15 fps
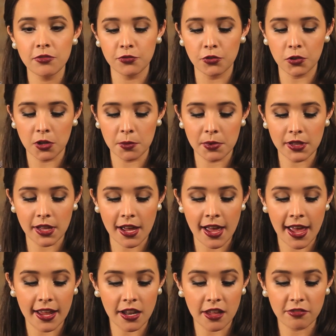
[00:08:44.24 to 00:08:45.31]
formula,
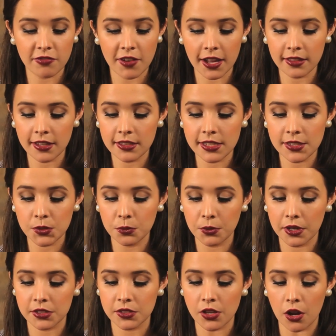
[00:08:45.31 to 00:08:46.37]
and I find that this
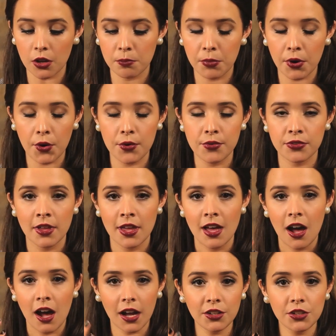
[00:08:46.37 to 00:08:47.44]
works on both
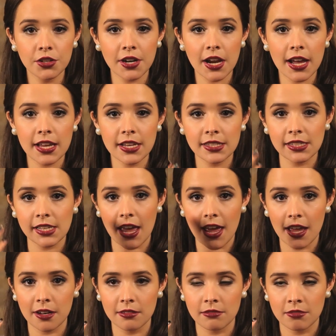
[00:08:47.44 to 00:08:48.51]
under eyes
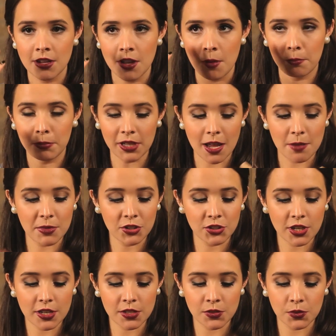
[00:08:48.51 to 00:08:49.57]
and
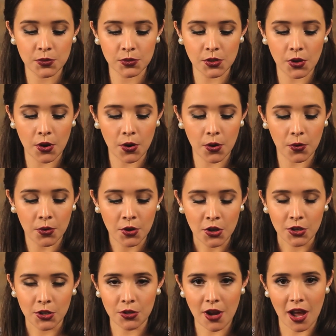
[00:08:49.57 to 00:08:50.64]
blemishes, so
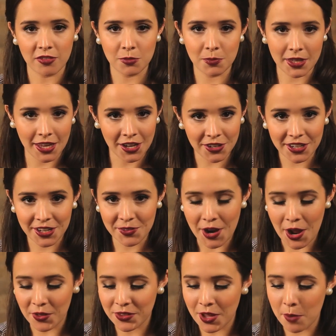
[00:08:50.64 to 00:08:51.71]
you don't have to be carrying
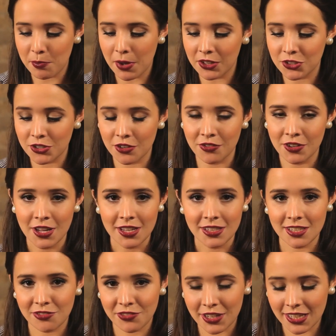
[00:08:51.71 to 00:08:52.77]
around a bunch of
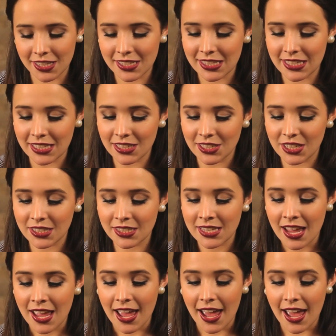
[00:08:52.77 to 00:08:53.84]
different concealers.
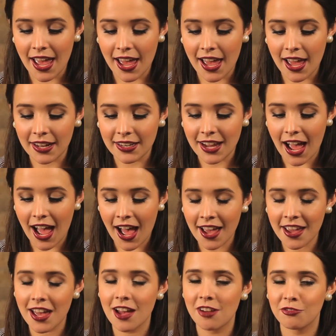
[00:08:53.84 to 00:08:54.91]
And I
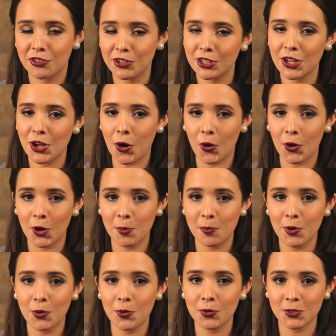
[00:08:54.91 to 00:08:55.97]
have really
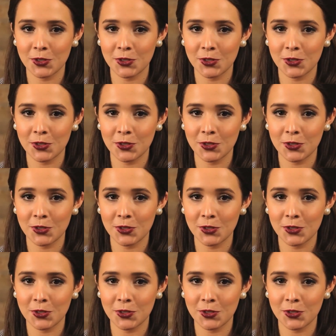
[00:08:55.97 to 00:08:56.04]
horrible